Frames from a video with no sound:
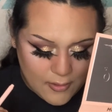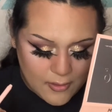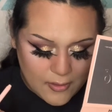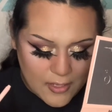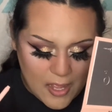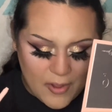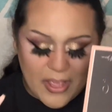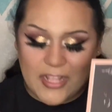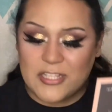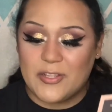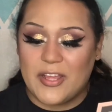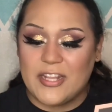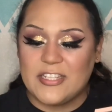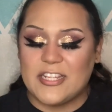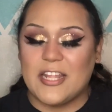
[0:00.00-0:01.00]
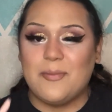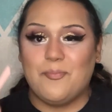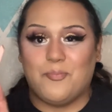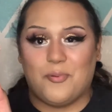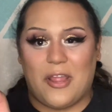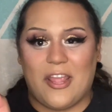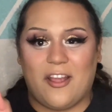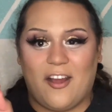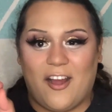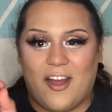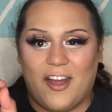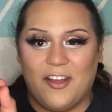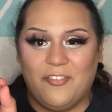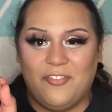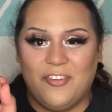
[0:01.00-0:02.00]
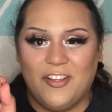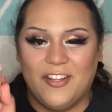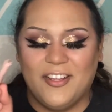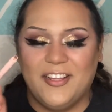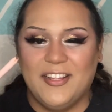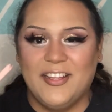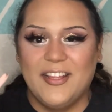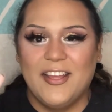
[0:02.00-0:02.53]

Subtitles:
Okay, so it did break off, and